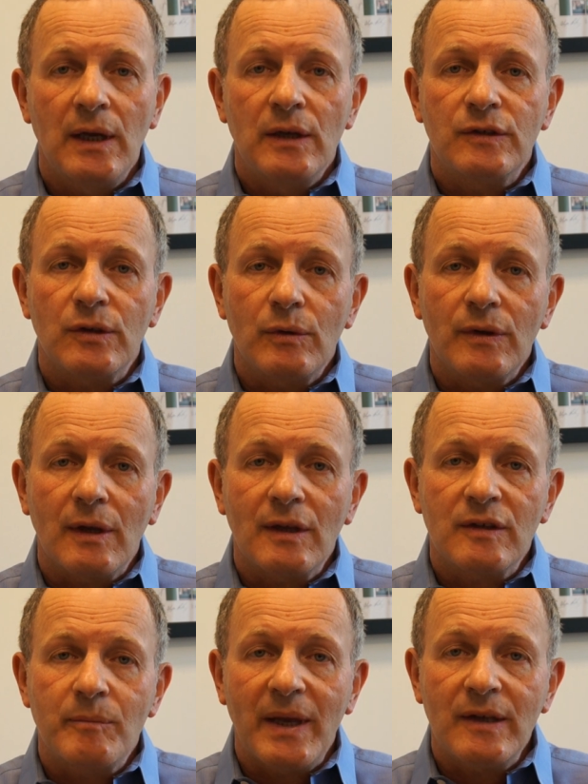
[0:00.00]
So in the
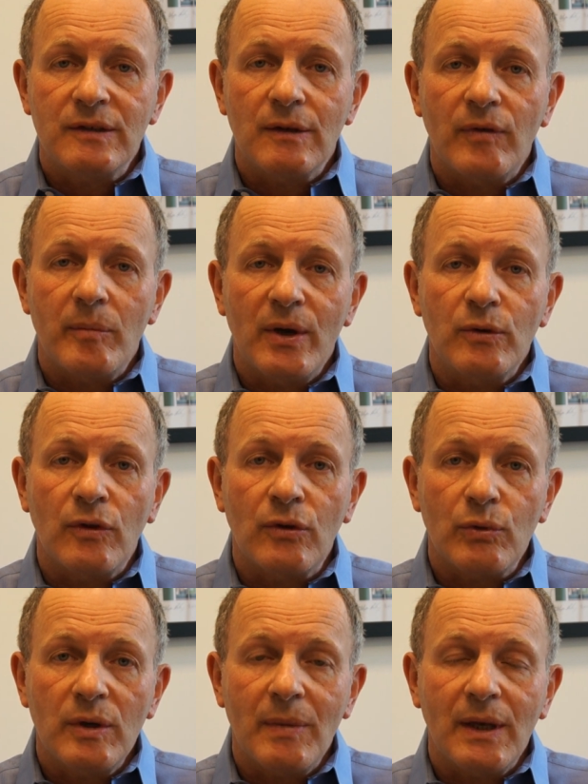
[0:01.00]
space of about
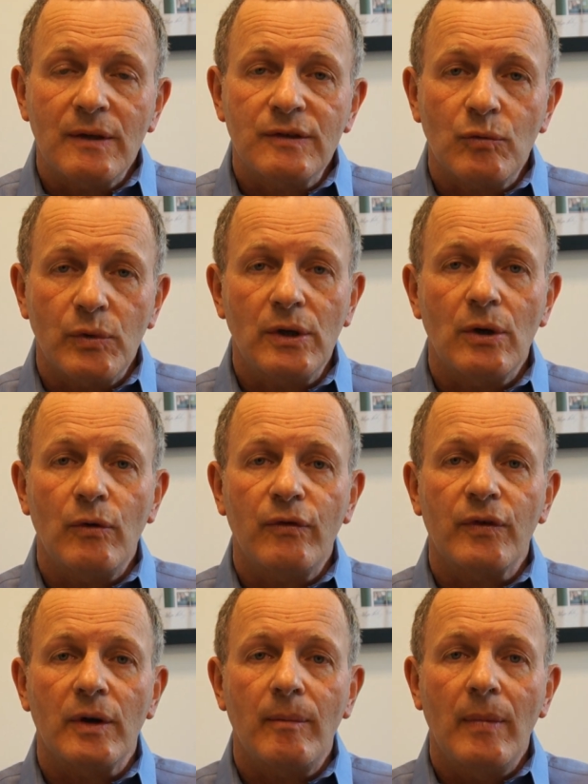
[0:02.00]
3 minutes, we go
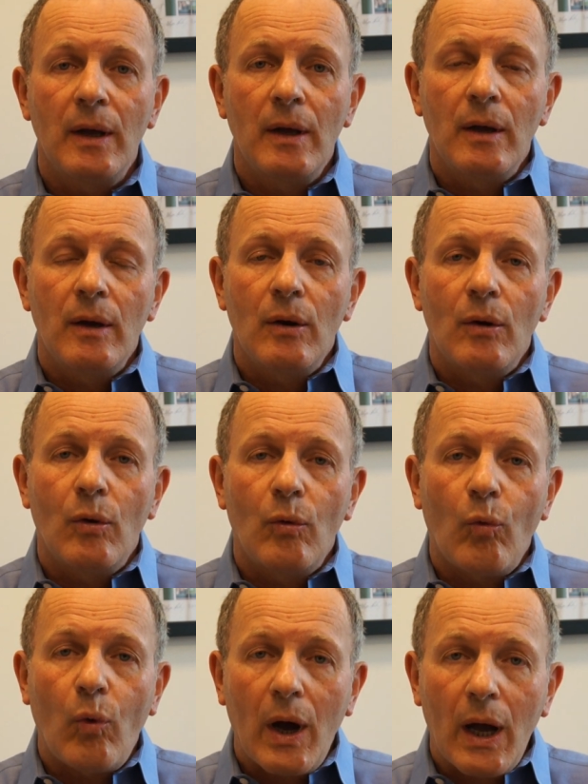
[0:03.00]
from
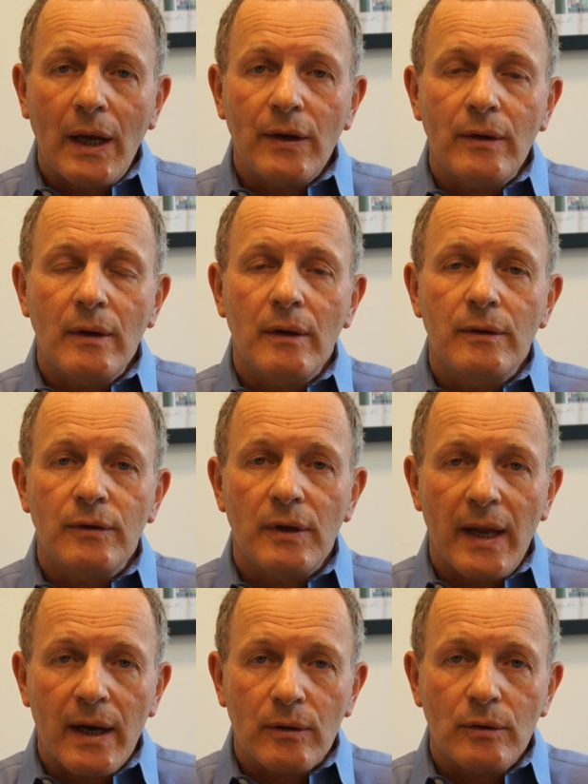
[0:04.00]
wide to
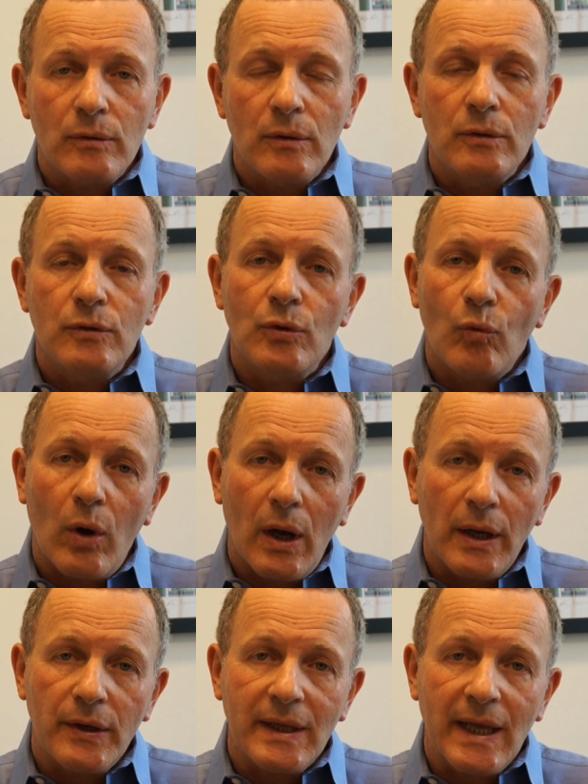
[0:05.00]
narrow to
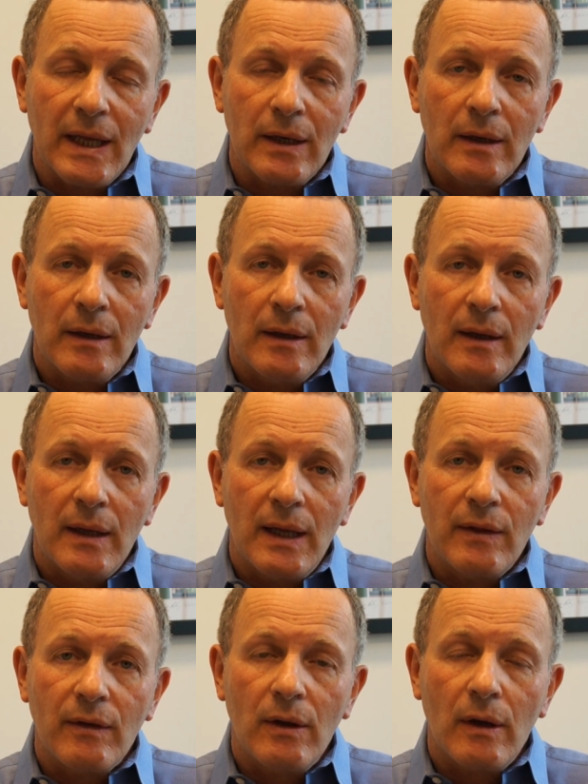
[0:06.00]
wide again,
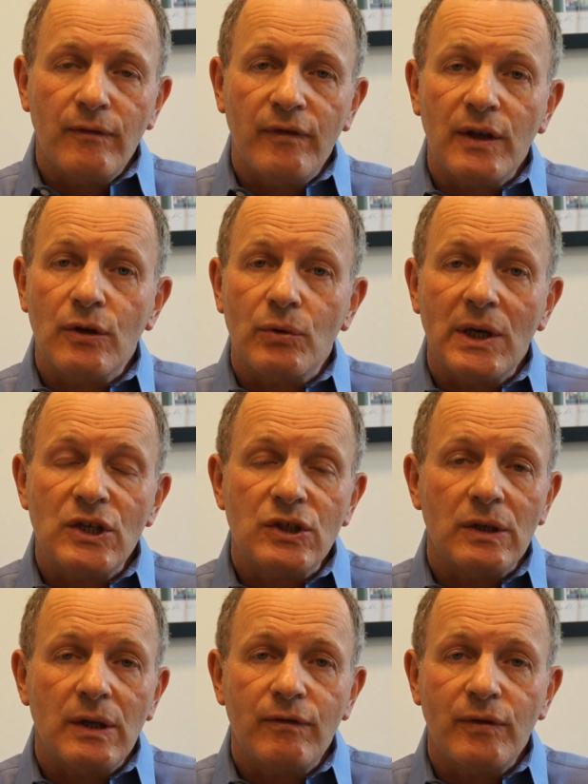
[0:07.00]
in the
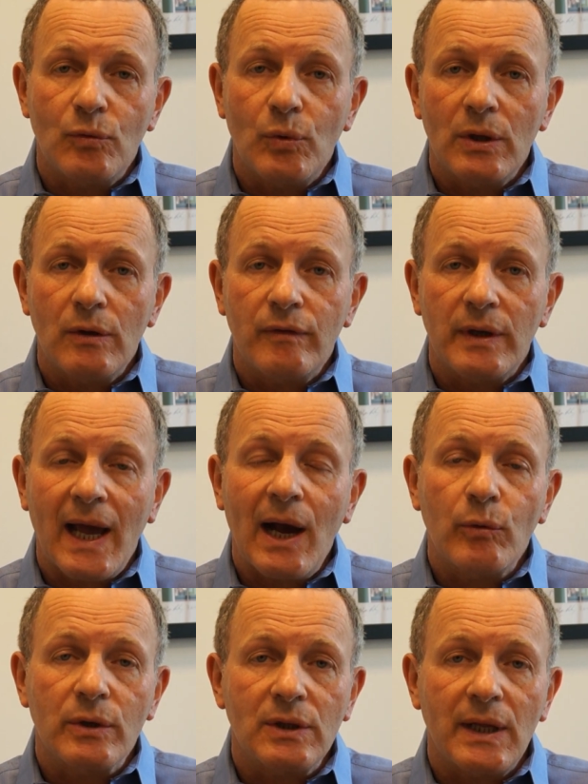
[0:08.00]
configuration, if you will, of an
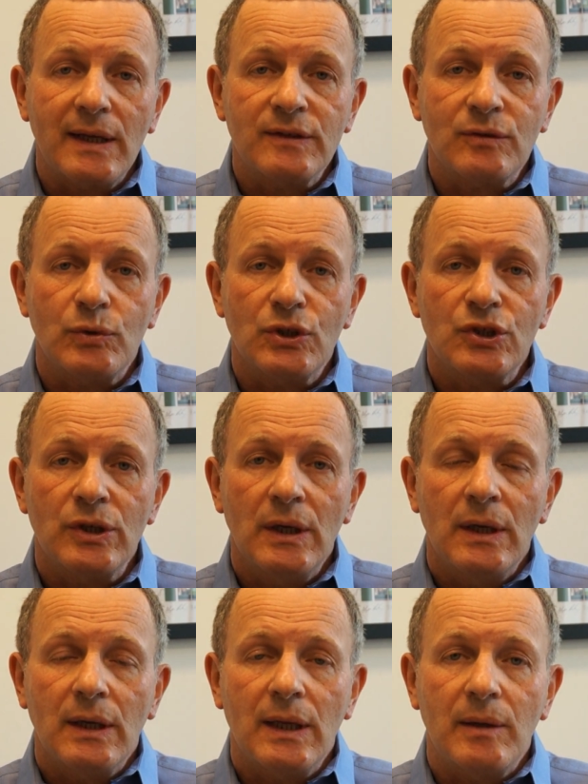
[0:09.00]
hourglass, which
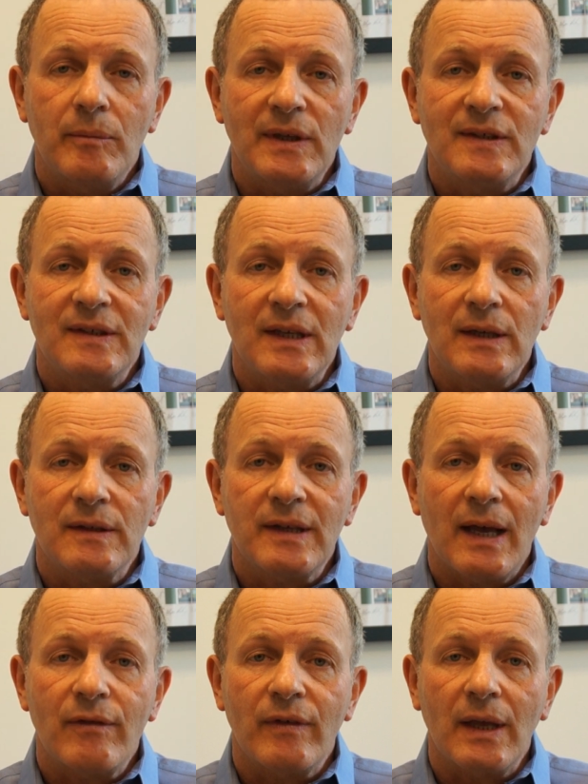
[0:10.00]
can be seen as
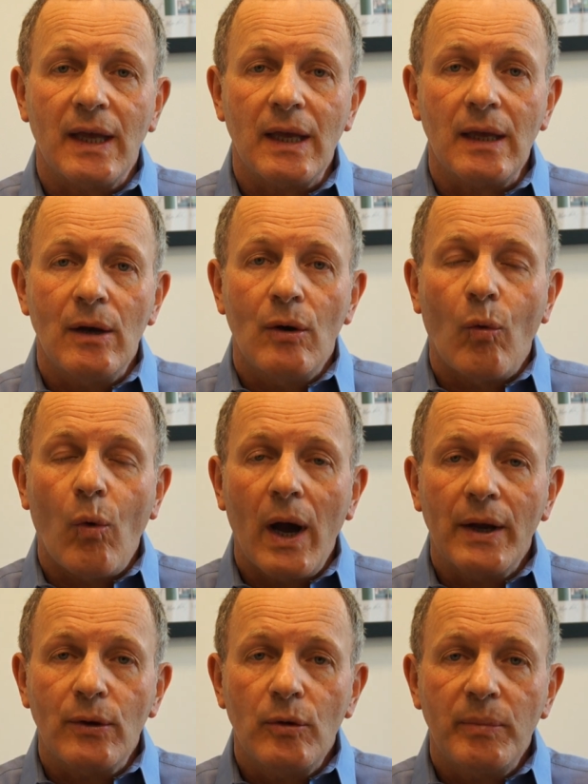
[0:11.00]
having a
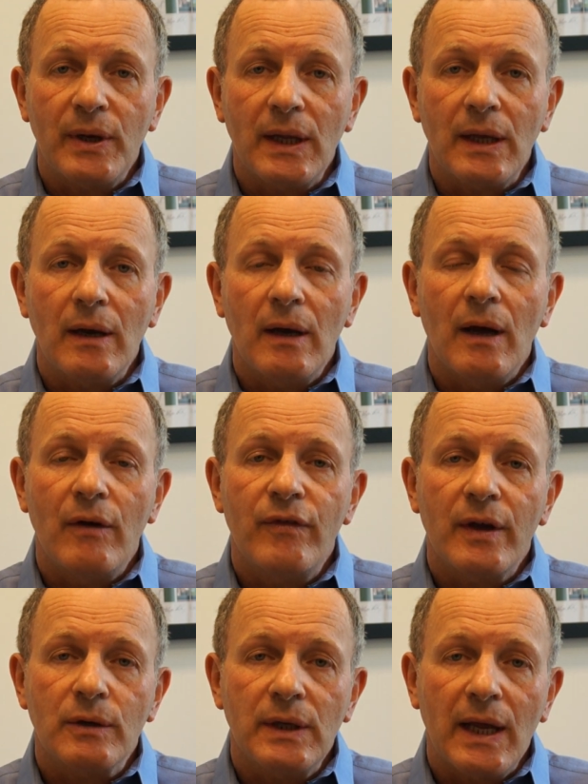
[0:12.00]
wide opening, a
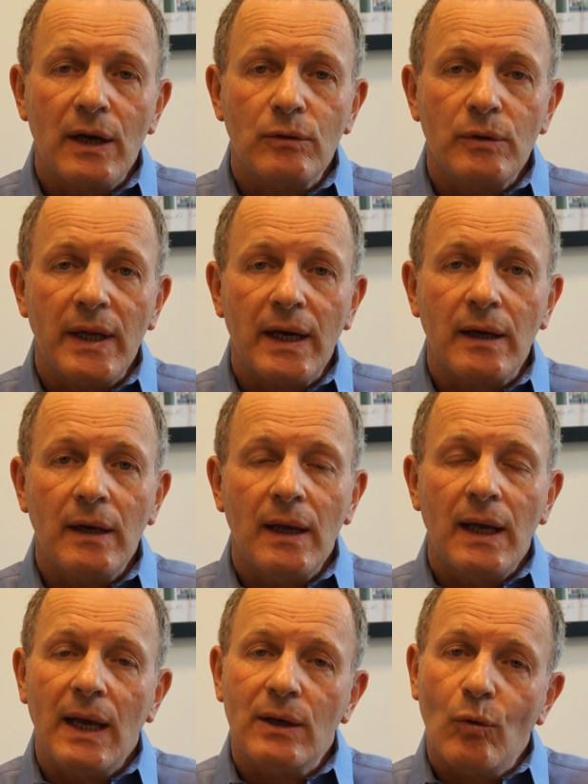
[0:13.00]
very narrow neck,
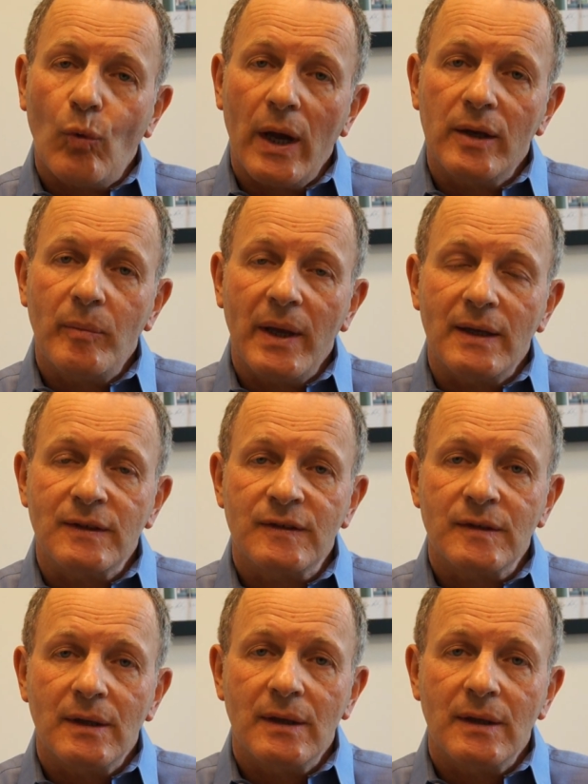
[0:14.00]
and a wide base.